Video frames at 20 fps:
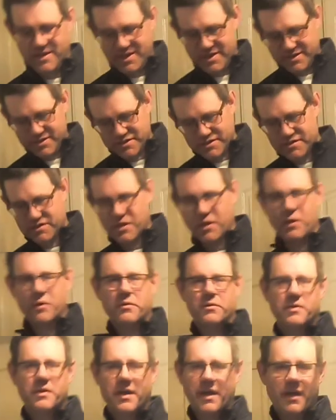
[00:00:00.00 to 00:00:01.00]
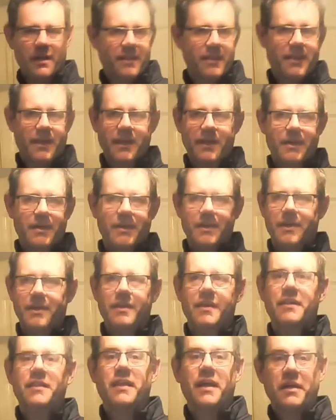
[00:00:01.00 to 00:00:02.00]
And so, yeah, they,
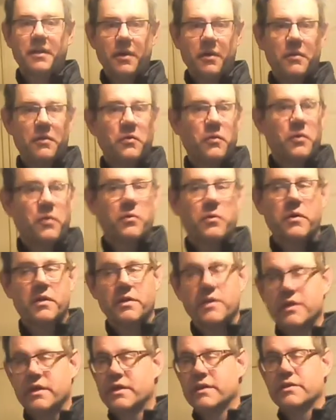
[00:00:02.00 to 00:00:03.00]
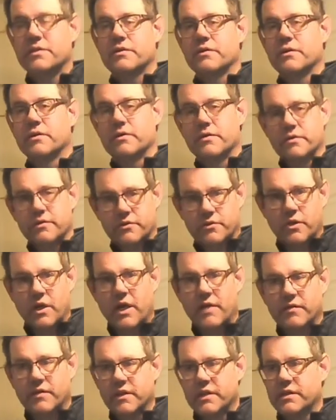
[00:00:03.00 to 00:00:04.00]
they know that we're really into
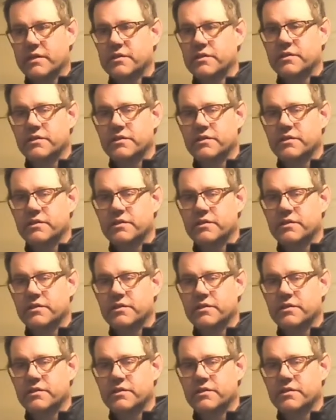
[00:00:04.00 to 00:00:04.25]
traveling,